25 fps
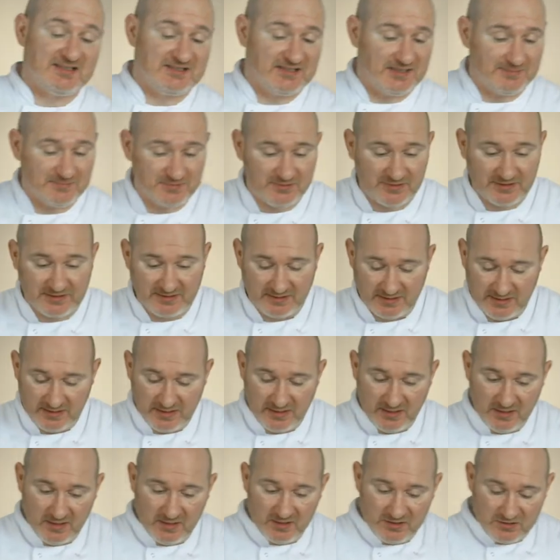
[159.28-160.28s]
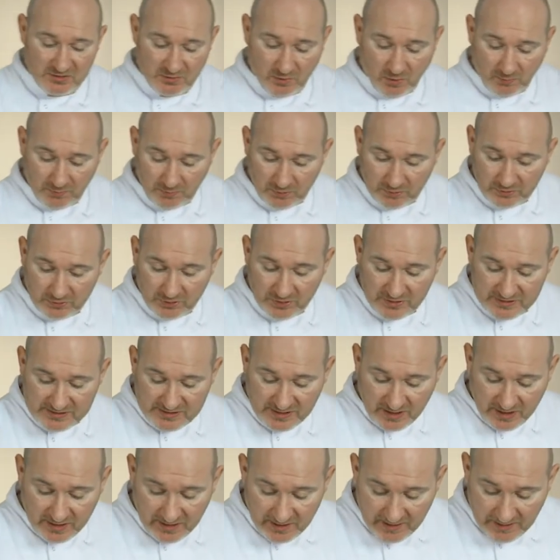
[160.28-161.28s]
James Street. So all we're going to do is
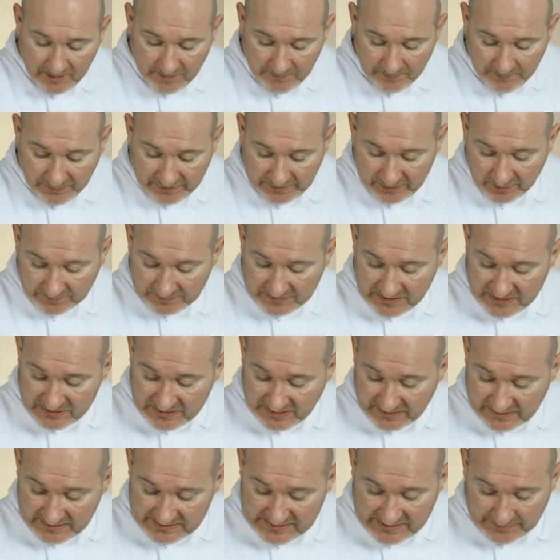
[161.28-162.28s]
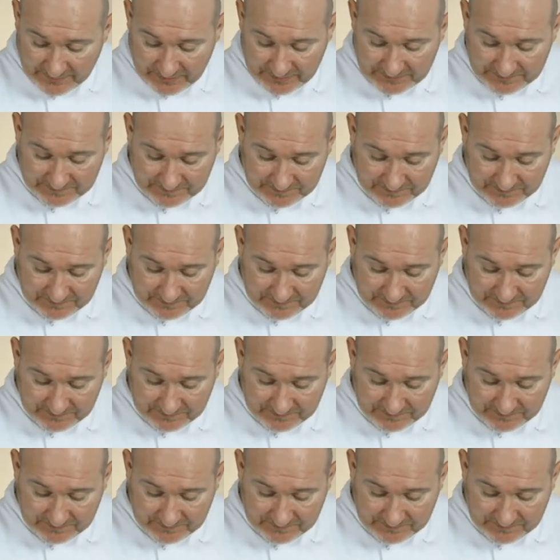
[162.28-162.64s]
now bring it up to a gentle simmer,